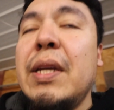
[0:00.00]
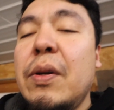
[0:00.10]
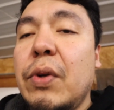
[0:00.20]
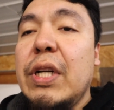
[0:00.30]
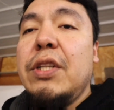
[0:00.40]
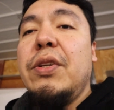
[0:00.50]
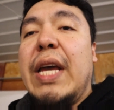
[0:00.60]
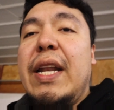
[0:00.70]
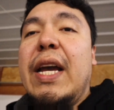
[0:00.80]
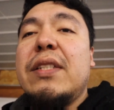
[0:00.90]
we're going to do
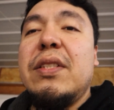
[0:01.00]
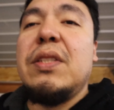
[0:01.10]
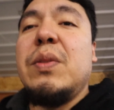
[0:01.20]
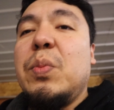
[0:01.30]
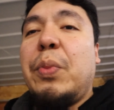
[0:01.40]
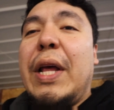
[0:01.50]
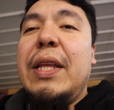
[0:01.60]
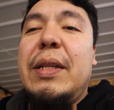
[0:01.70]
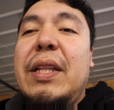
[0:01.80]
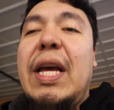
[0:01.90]
that next. This is probably
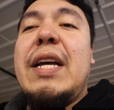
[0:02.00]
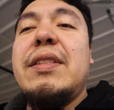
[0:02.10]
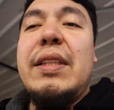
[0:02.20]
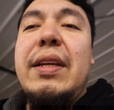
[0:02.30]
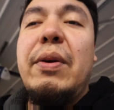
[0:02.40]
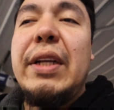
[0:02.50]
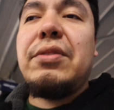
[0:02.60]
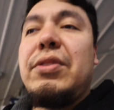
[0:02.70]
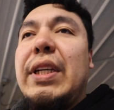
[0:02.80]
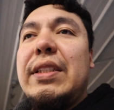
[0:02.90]
the last
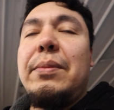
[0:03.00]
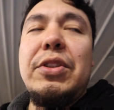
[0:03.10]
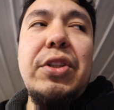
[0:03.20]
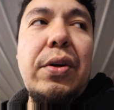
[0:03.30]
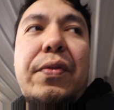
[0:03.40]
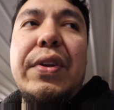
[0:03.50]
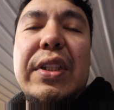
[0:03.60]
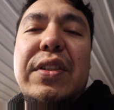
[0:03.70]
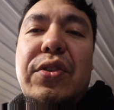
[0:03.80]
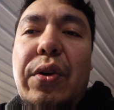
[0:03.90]
exercise I'm going to show for
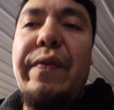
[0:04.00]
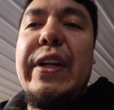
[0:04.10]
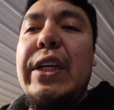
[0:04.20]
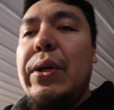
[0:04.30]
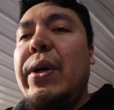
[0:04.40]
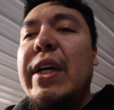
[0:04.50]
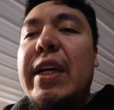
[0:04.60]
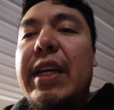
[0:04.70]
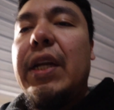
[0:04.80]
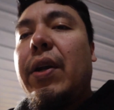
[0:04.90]
this short video
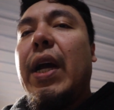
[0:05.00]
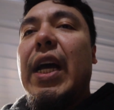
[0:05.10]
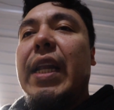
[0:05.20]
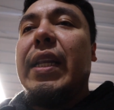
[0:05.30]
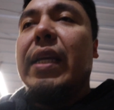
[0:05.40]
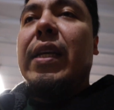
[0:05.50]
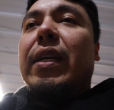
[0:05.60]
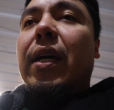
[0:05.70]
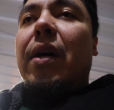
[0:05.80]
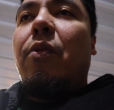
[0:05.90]
here on
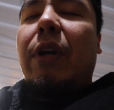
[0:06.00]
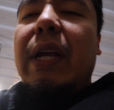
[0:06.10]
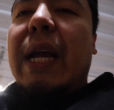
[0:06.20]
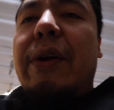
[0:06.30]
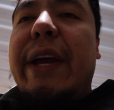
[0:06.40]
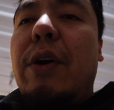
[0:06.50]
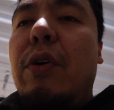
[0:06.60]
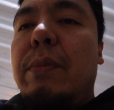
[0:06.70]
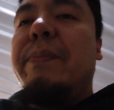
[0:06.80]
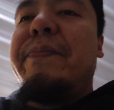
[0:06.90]
working out at
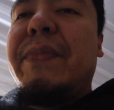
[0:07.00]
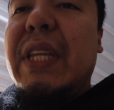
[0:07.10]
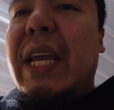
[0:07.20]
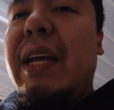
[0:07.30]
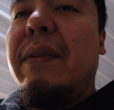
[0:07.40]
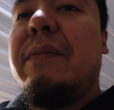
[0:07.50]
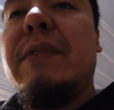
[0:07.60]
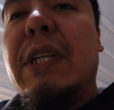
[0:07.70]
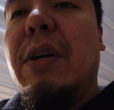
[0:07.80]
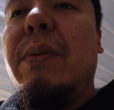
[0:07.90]
home, and,
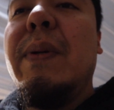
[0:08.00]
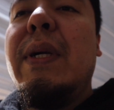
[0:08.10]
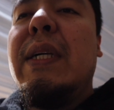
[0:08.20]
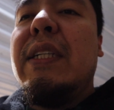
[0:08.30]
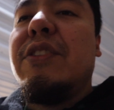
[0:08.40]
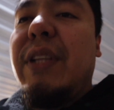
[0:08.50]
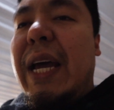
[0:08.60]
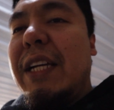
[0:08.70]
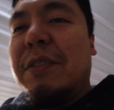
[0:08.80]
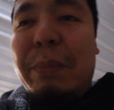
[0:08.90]
you know, /
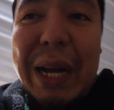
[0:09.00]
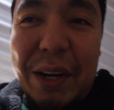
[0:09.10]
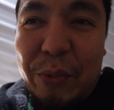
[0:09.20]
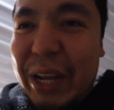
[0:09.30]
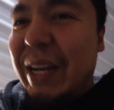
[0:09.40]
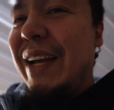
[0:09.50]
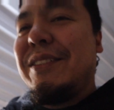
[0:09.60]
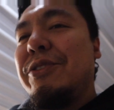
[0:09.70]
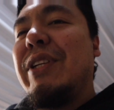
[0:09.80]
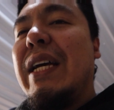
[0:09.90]
body weight
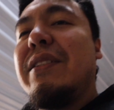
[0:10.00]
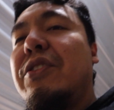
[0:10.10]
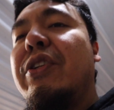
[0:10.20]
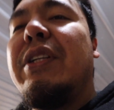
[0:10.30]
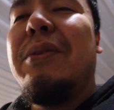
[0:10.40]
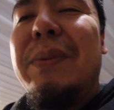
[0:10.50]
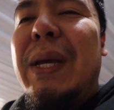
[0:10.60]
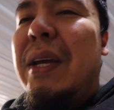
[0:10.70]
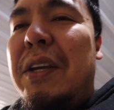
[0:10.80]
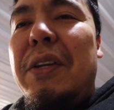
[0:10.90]
exercises. You can do
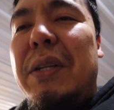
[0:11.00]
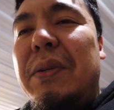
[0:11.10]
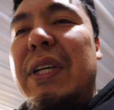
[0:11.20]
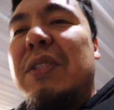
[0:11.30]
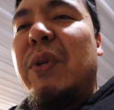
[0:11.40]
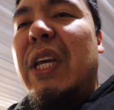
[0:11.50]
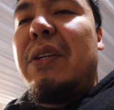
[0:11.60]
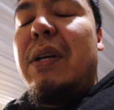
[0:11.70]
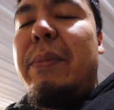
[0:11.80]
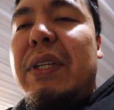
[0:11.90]
this without
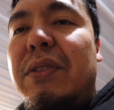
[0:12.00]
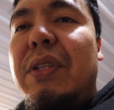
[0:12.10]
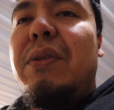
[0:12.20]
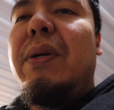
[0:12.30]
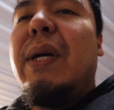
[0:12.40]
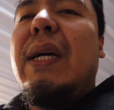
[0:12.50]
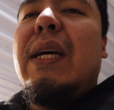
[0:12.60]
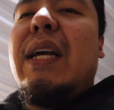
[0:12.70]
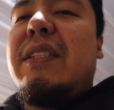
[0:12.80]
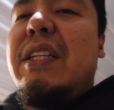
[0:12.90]
dumbbells too.
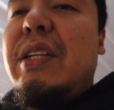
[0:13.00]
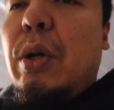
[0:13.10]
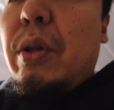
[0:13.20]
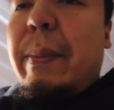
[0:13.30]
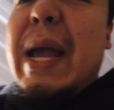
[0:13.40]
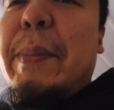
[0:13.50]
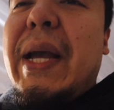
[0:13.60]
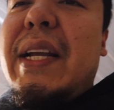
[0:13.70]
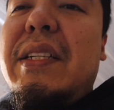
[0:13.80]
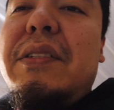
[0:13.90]
Like I said, you can hold a
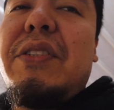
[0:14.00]
backpack on your